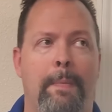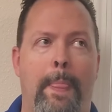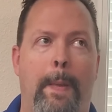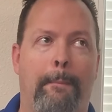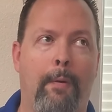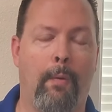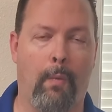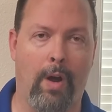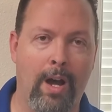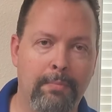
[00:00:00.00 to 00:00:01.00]
The
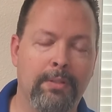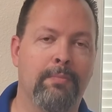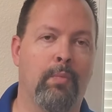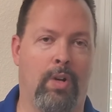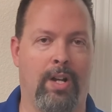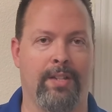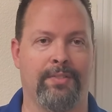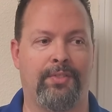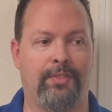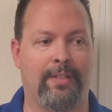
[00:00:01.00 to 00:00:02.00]
problem
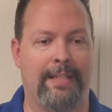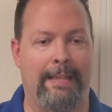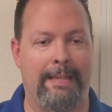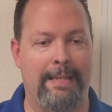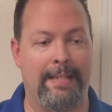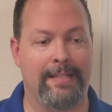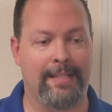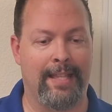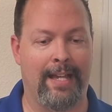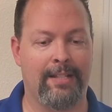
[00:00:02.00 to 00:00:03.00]
is
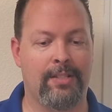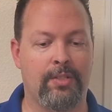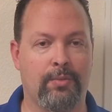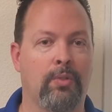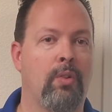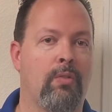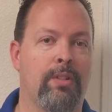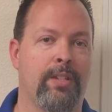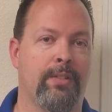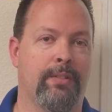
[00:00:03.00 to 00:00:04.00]
that is a dual core
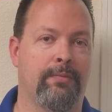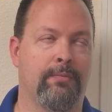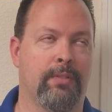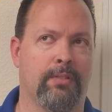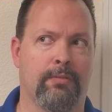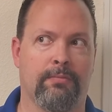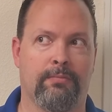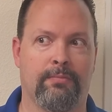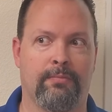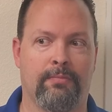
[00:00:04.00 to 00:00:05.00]
unit, or
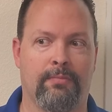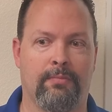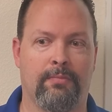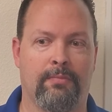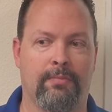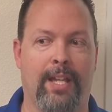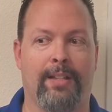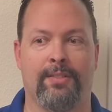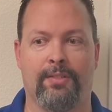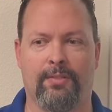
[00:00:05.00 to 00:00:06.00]
yeah,
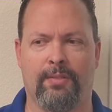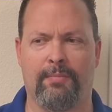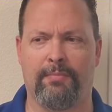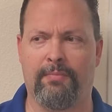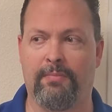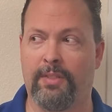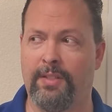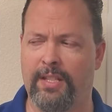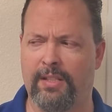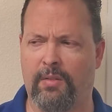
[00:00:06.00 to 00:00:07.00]
so I believe
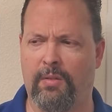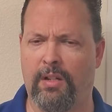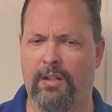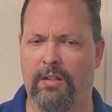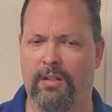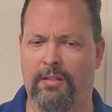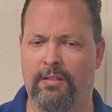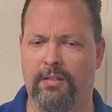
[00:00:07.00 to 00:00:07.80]
that's a quad.